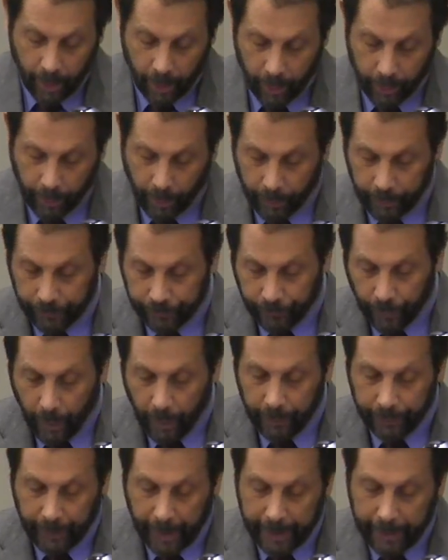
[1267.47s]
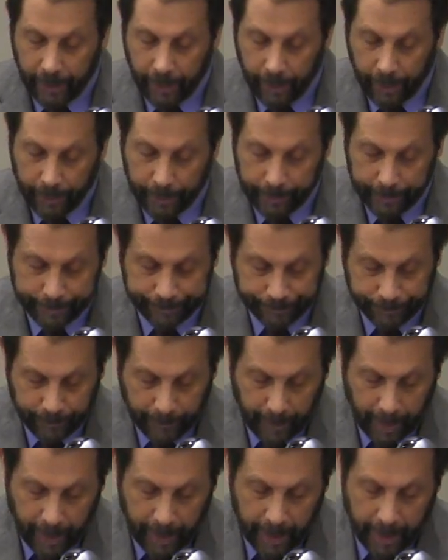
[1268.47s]
Although, as far as I know,
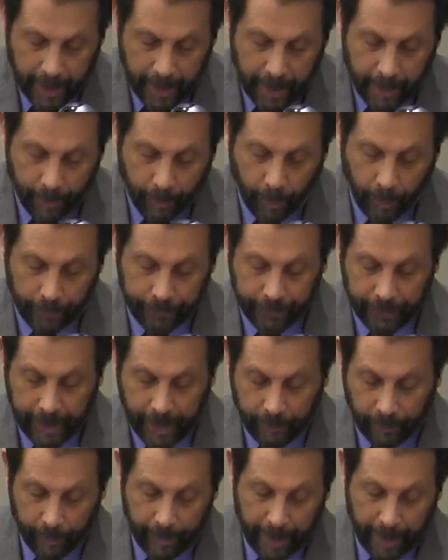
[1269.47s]
Morson never